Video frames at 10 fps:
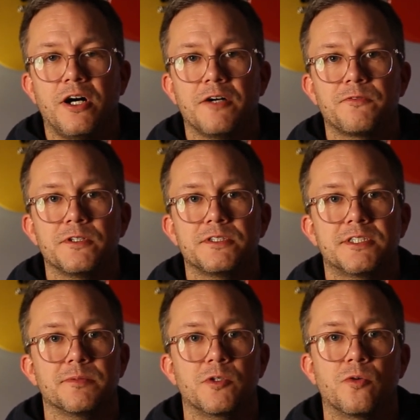
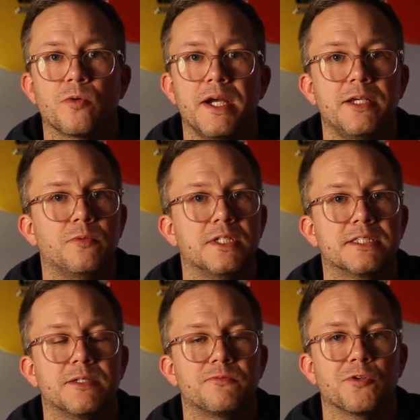offers some great
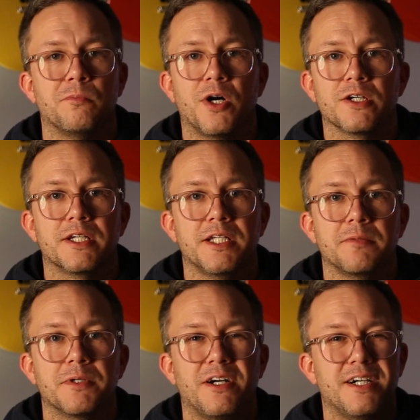wisdom for
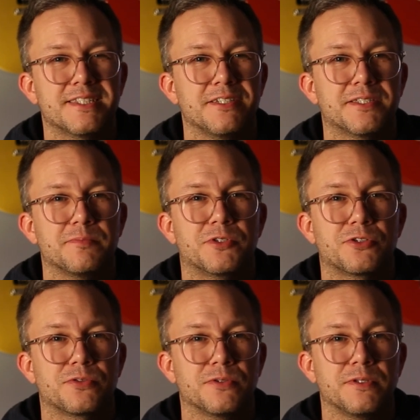marketing, but also some
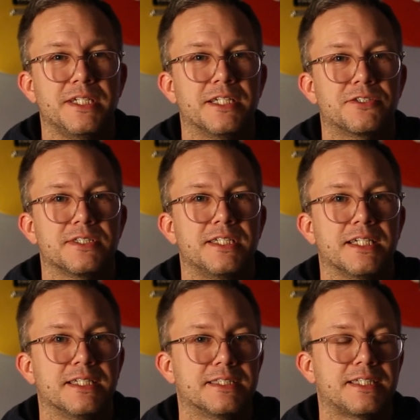truly interesting
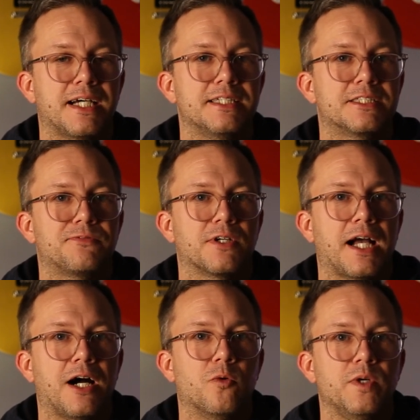insights for
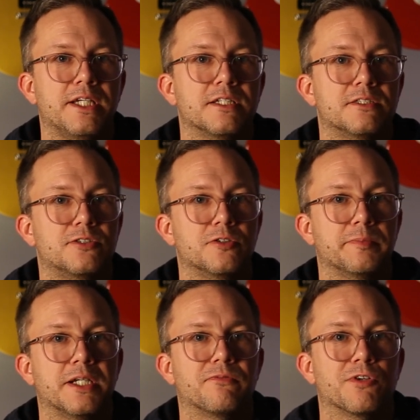how we
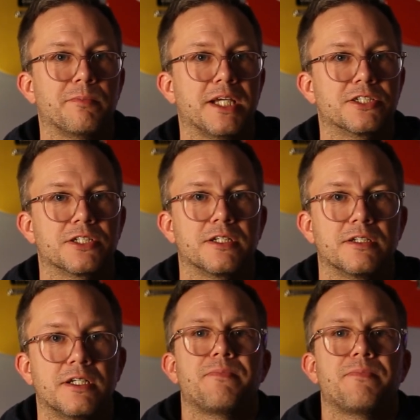consume information.